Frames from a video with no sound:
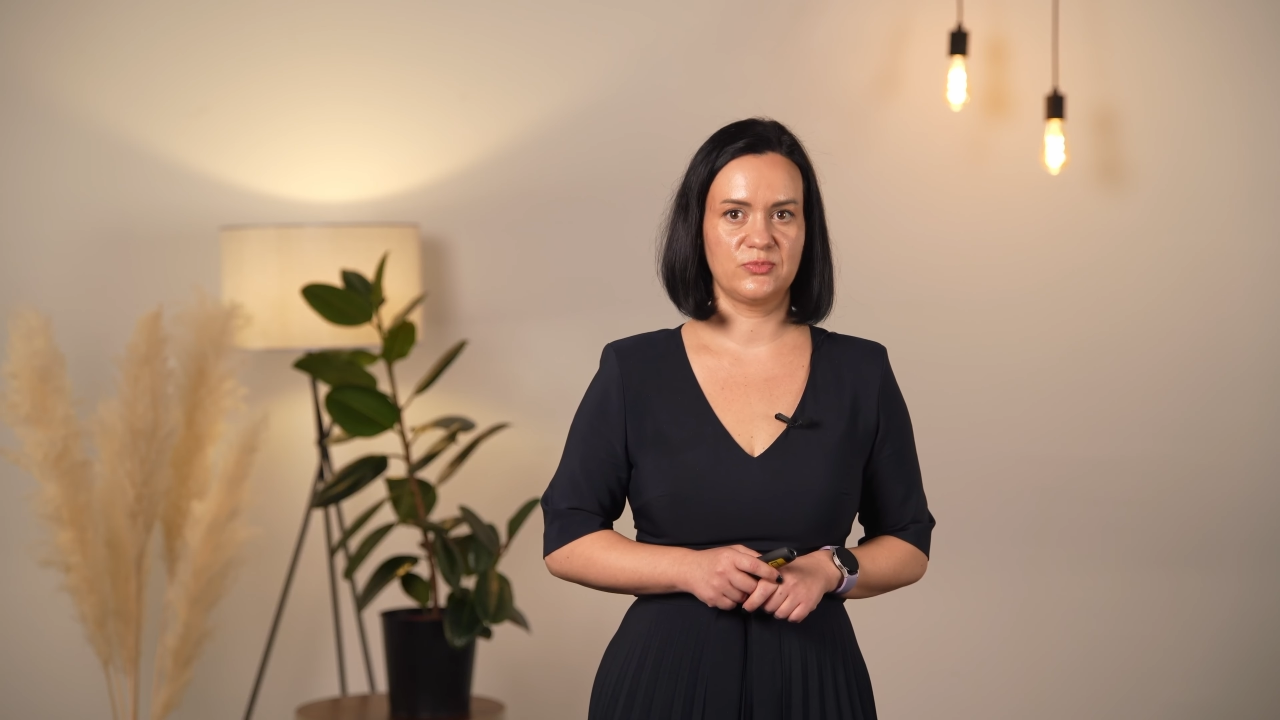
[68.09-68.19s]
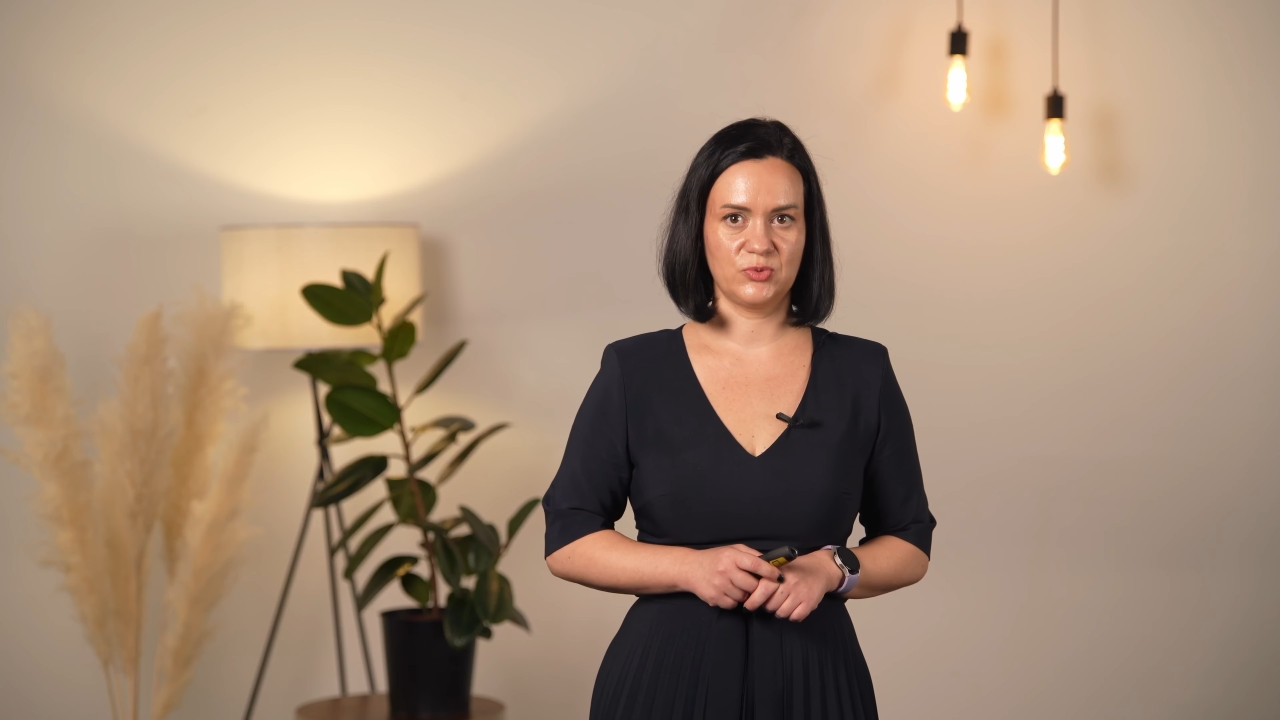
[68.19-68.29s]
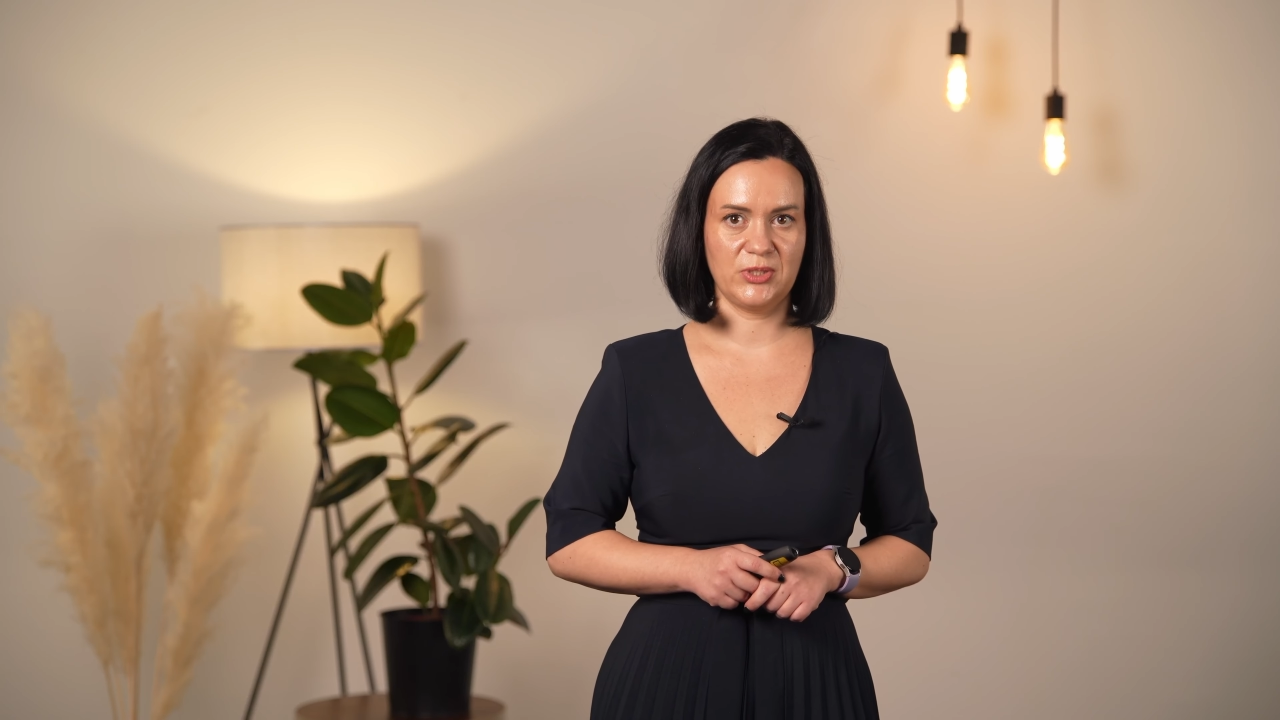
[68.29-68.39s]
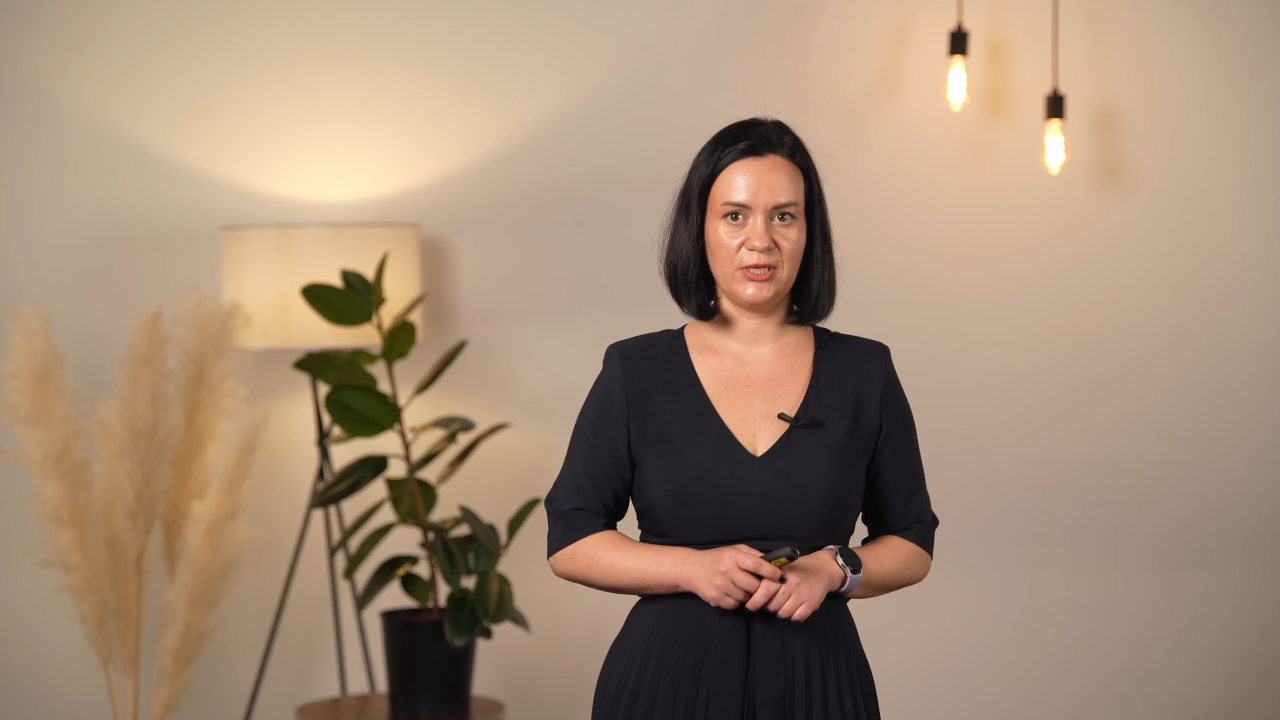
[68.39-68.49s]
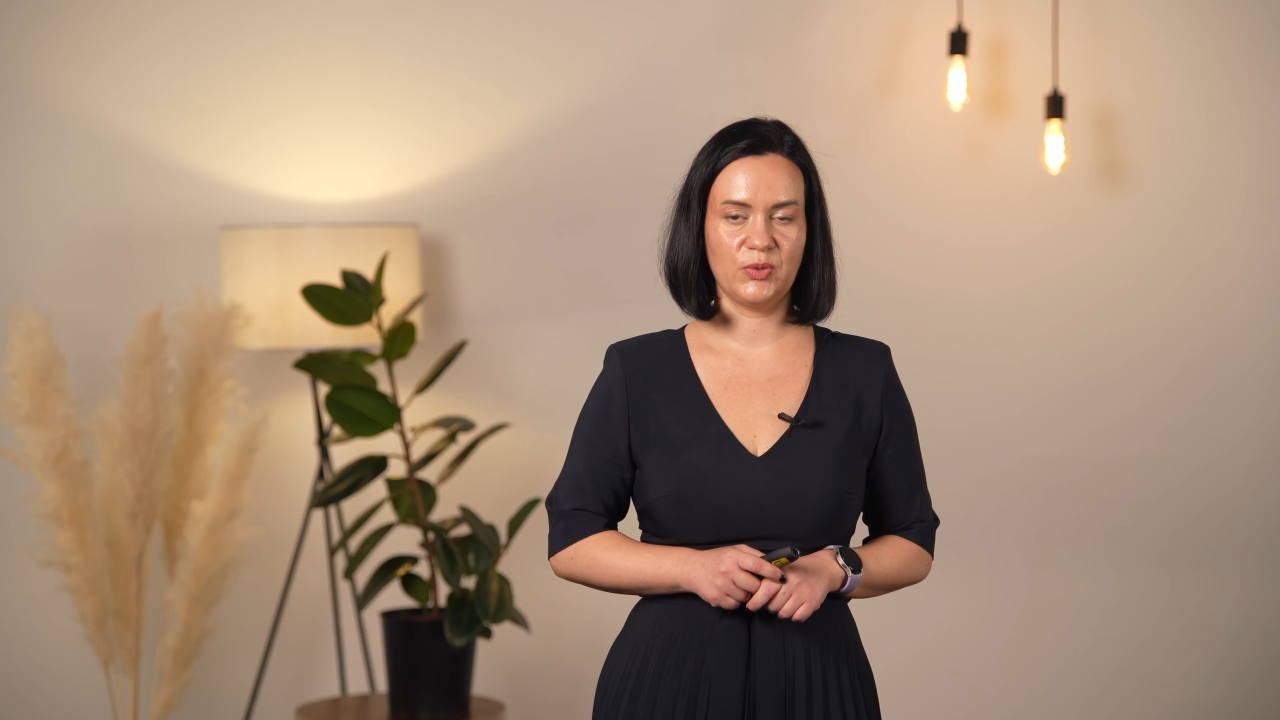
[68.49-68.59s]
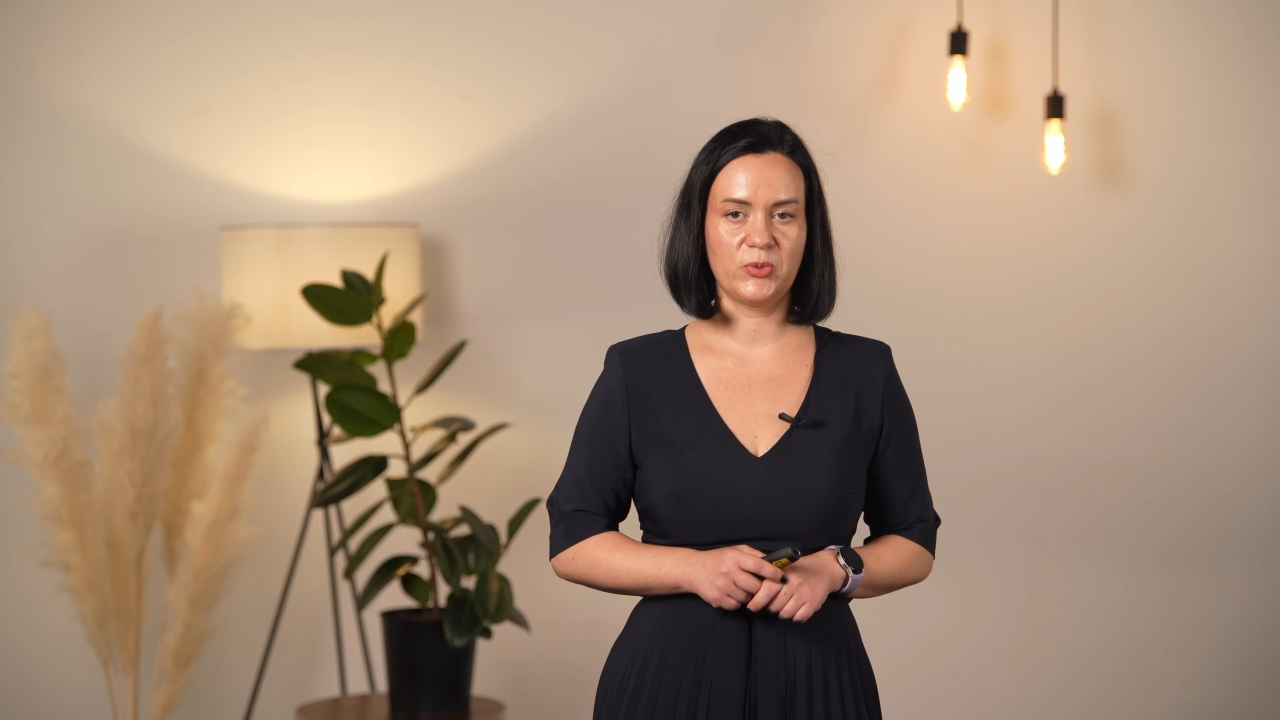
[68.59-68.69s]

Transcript: twinning